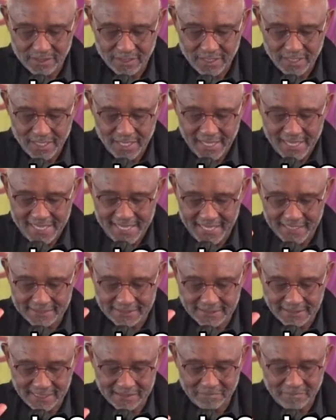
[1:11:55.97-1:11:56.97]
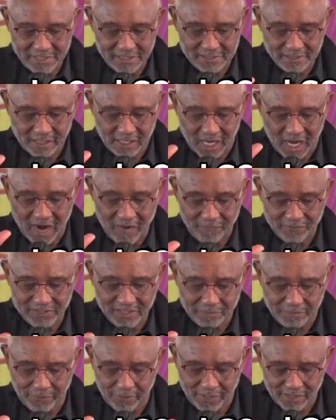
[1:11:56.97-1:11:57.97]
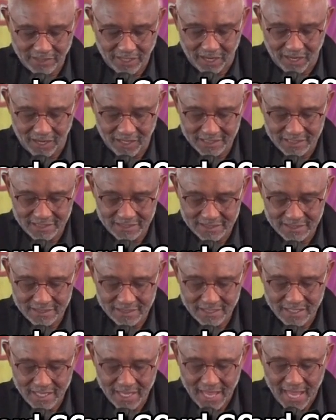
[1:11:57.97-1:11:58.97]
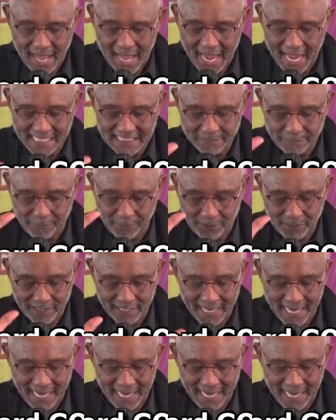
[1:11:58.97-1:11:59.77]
He has sent me to comfort the brokenhearted and to proclaim that